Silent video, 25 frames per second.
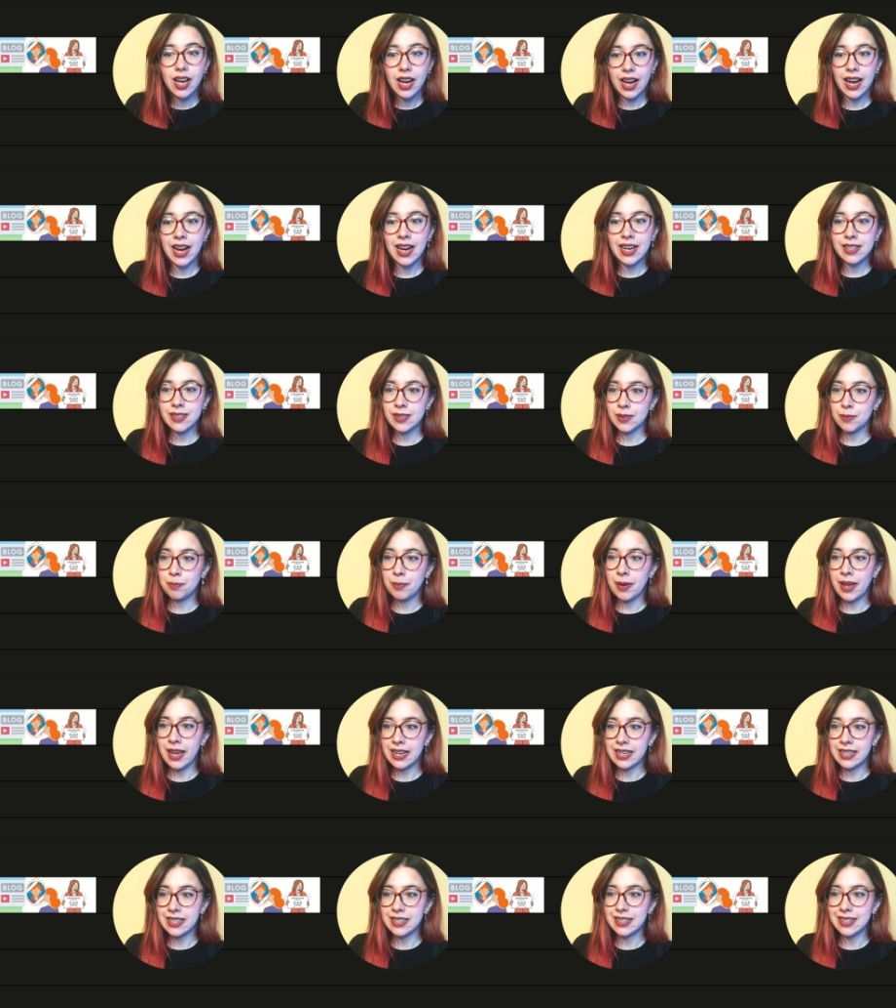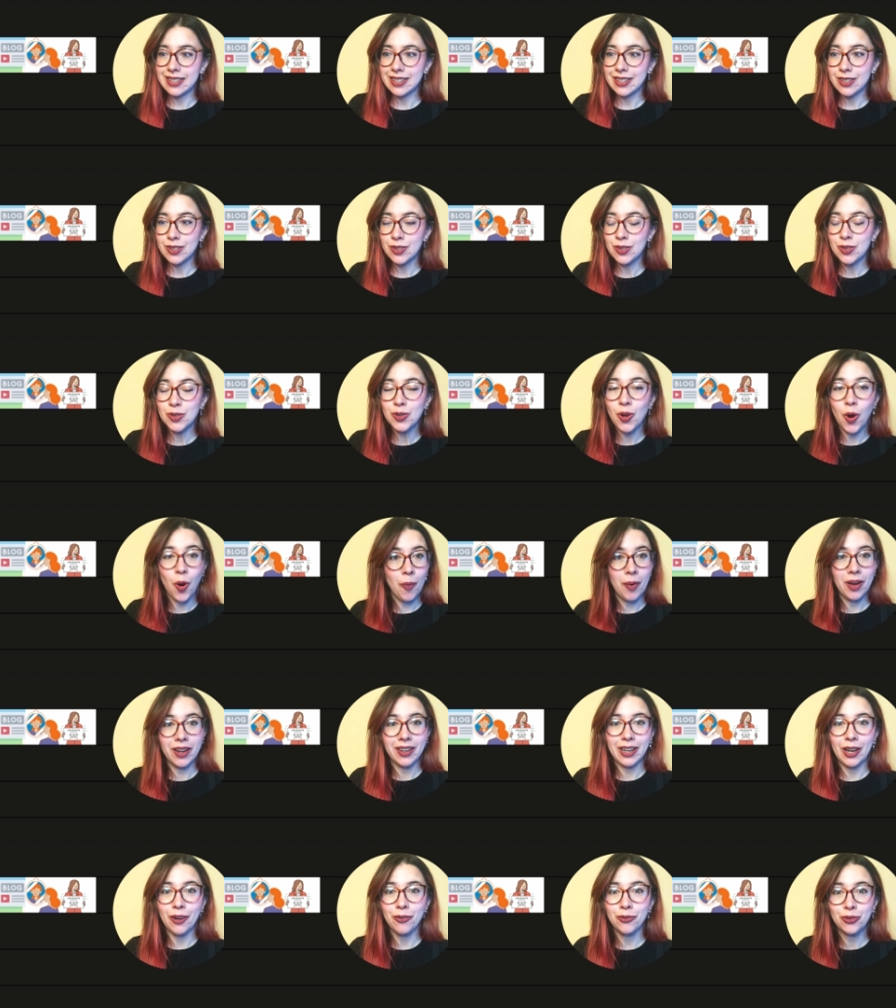I spent so
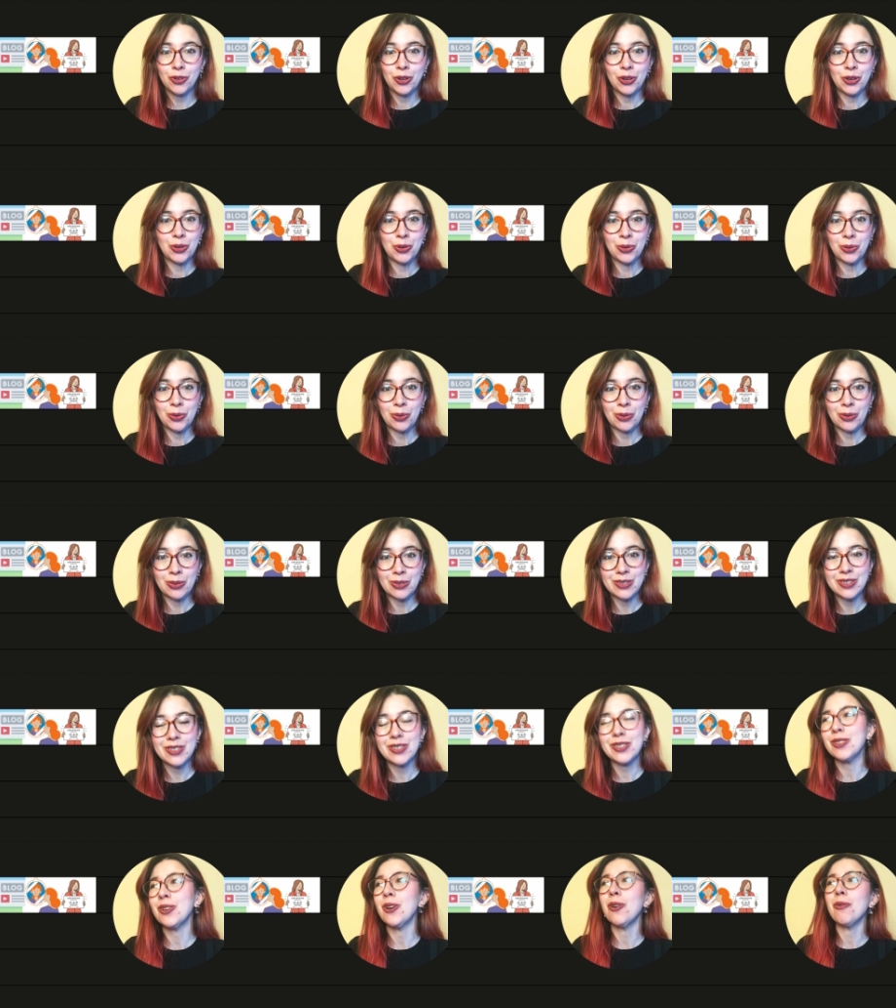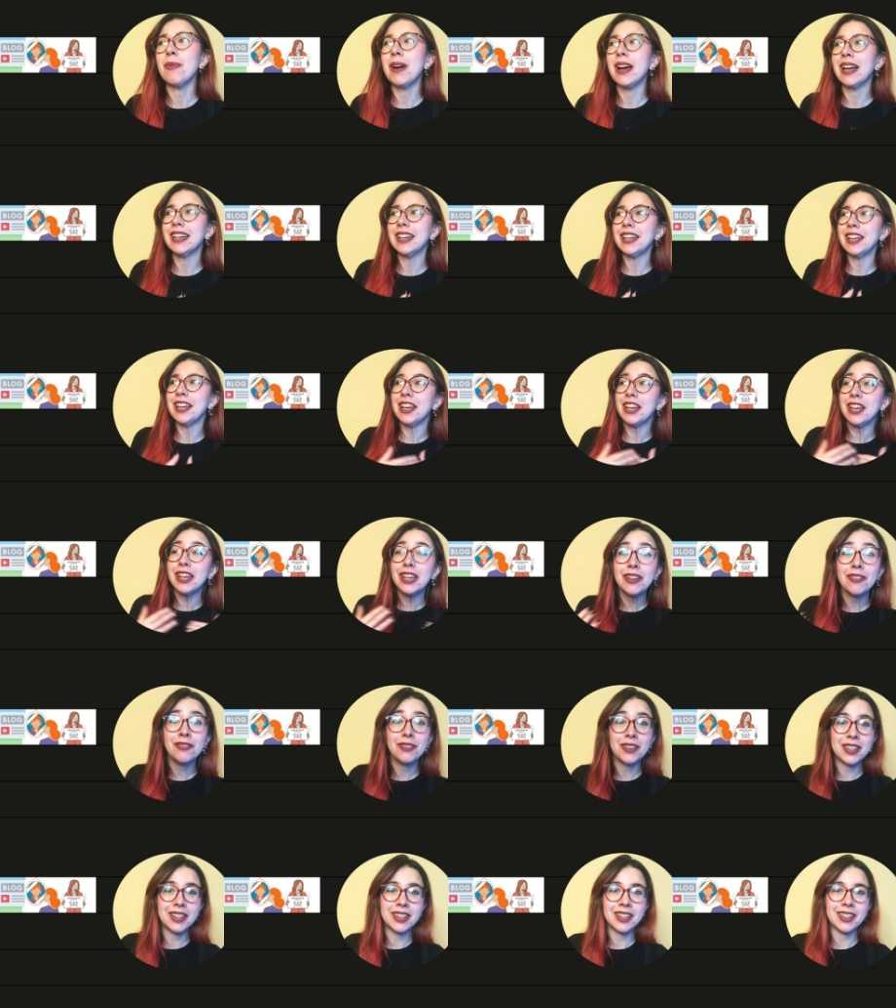many afternoons, so many
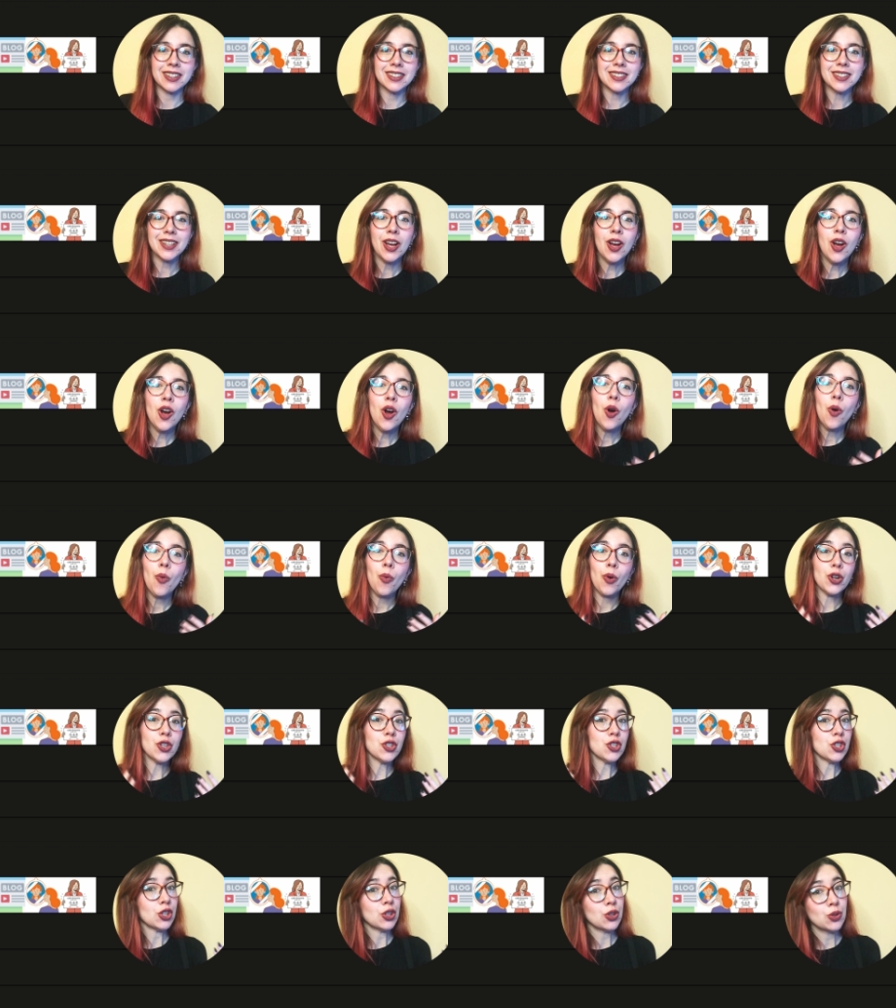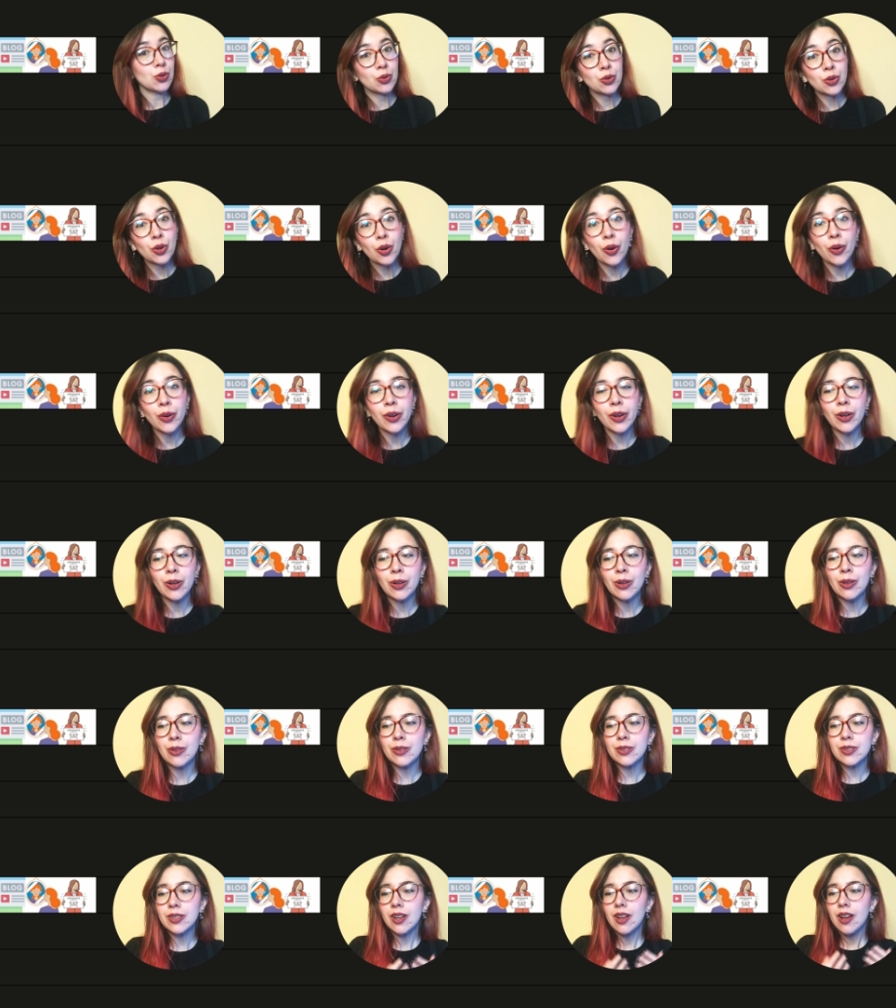evenings watching
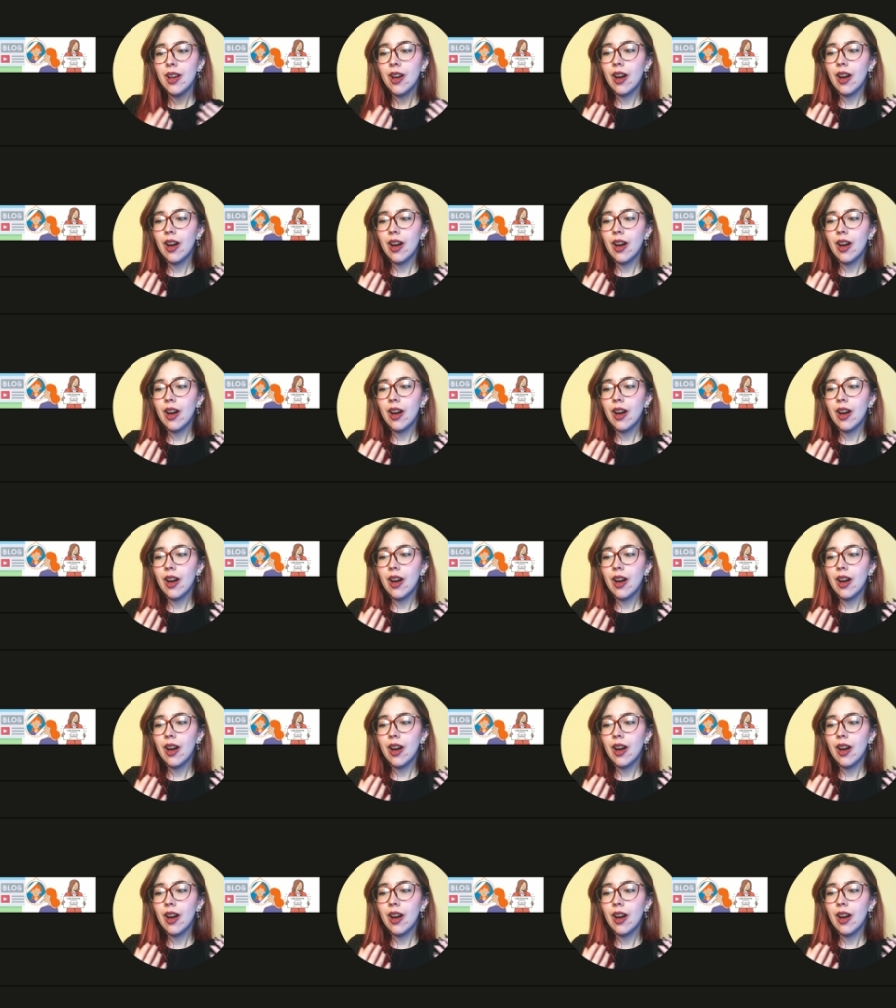tutorials,